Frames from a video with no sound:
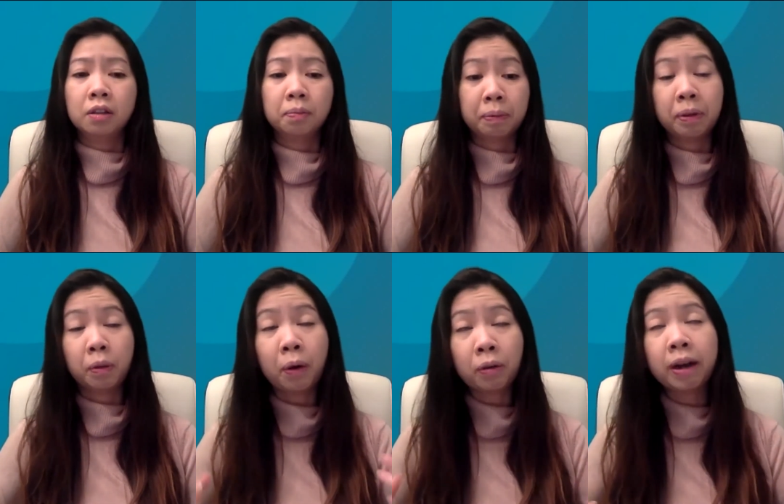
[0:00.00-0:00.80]
But
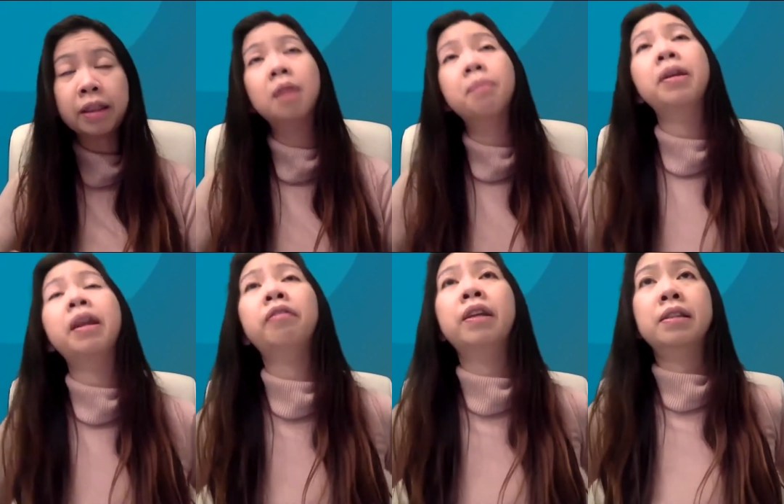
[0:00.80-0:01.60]
the great thing about
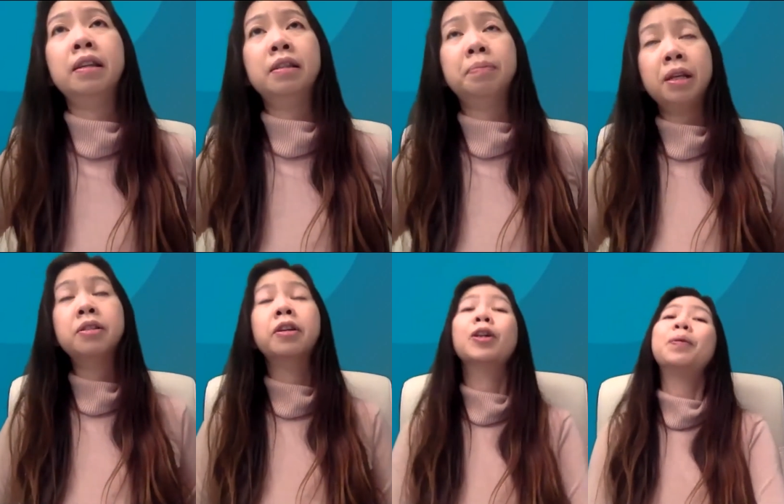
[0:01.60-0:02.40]
Netflix is, because
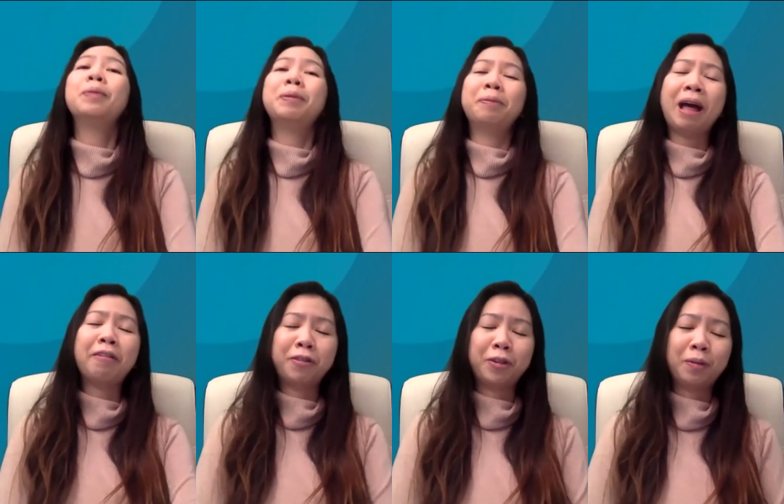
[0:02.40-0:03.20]
they're a global
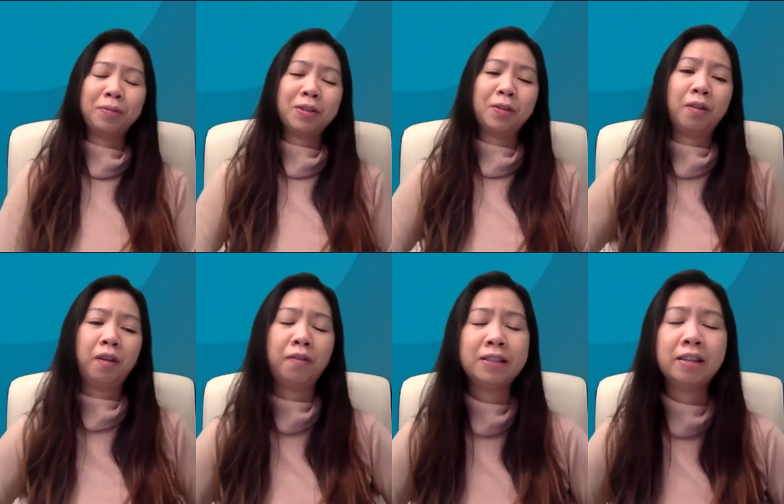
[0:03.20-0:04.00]
platform, so
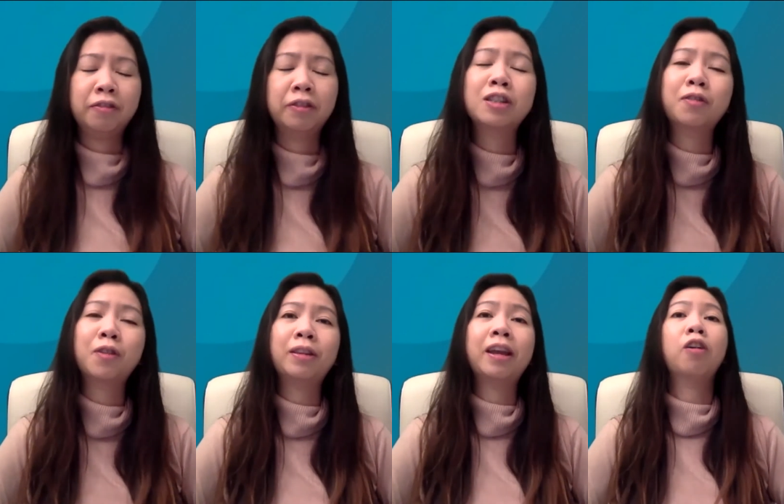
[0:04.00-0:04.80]
obviously, first of
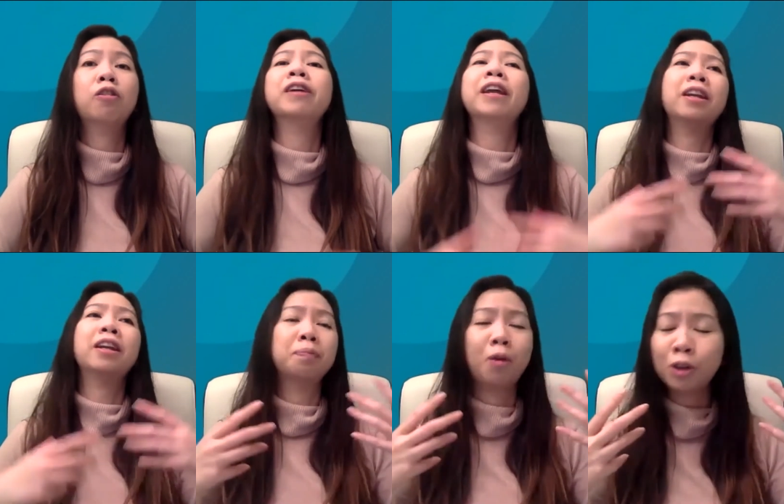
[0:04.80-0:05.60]
all, they are
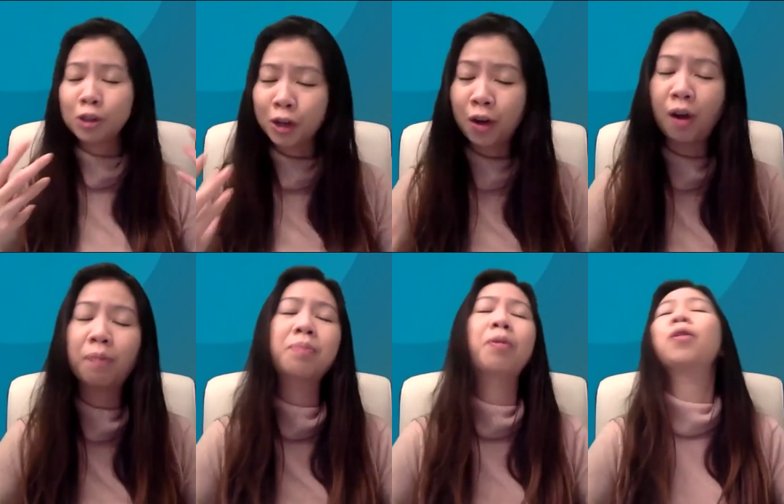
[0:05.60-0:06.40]
creating more
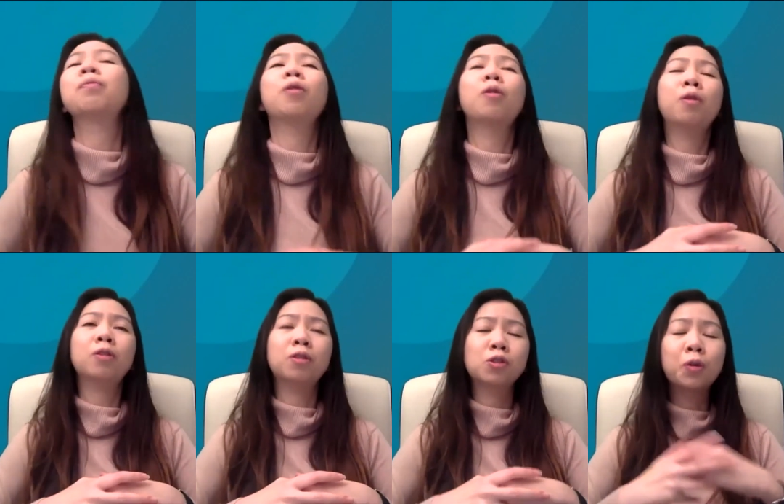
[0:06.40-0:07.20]
jobs,
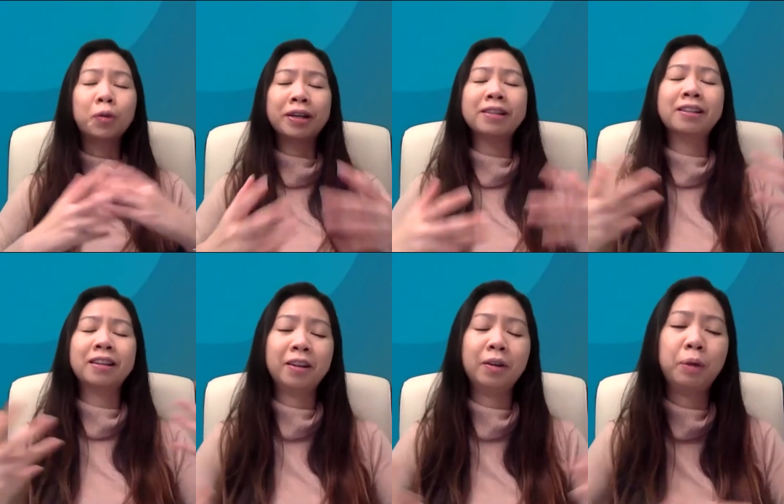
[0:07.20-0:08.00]
more stories,
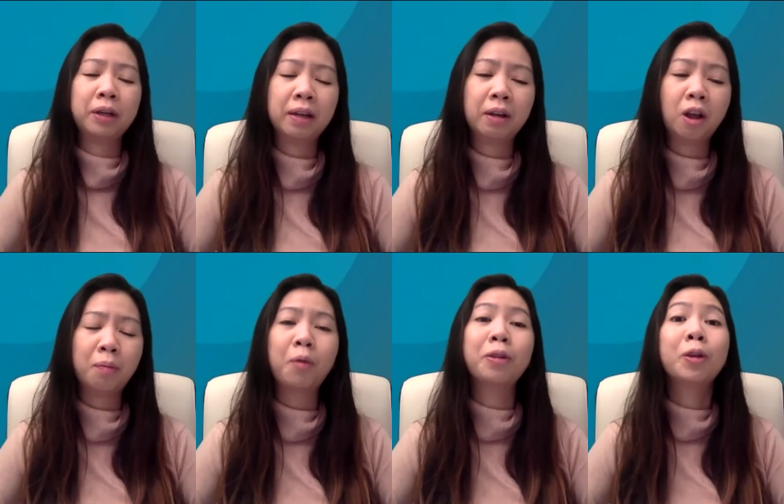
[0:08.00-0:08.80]
working a lot
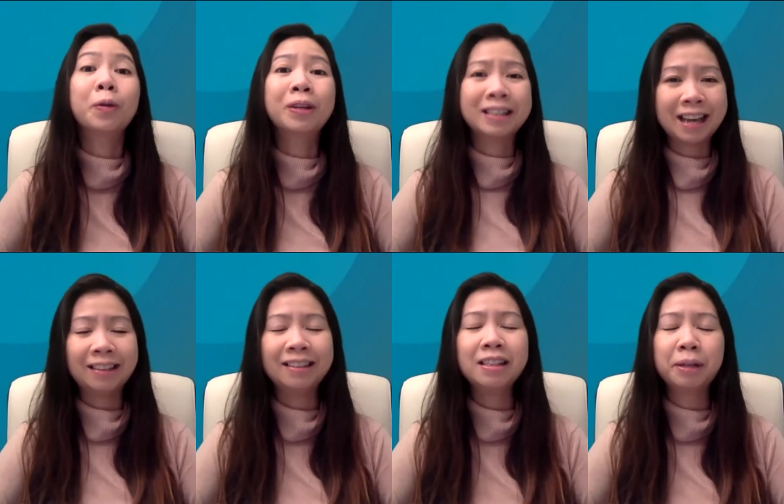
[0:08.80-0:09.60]
more with local
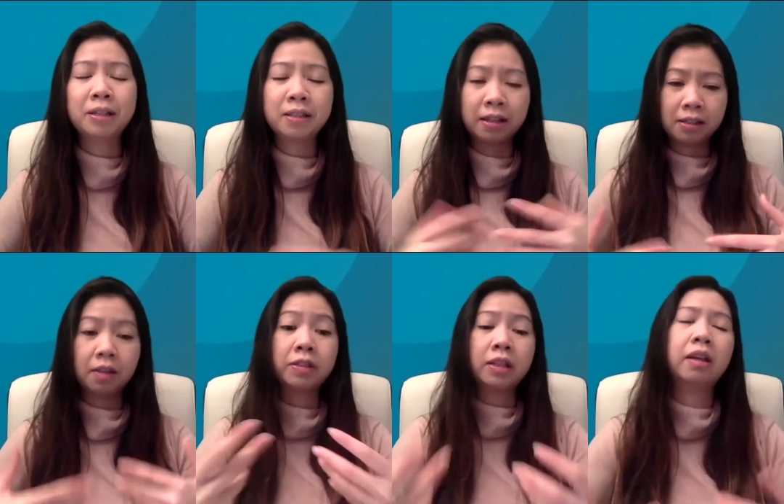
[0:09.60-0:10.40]
talent, because that's
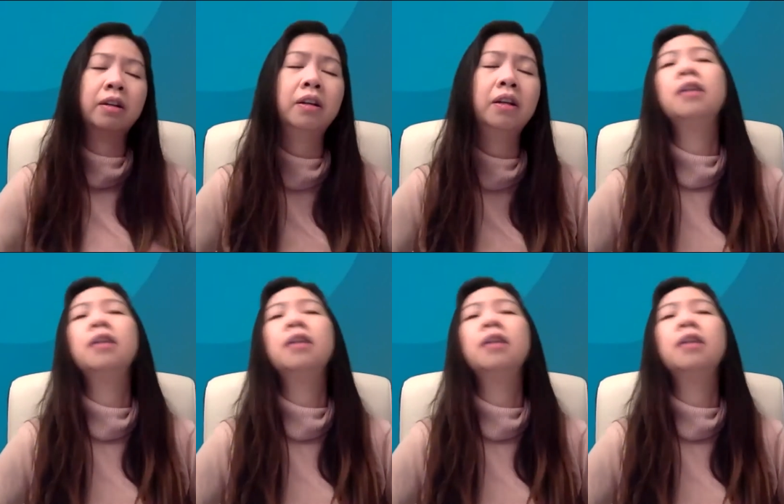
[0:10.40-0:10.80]
obviously their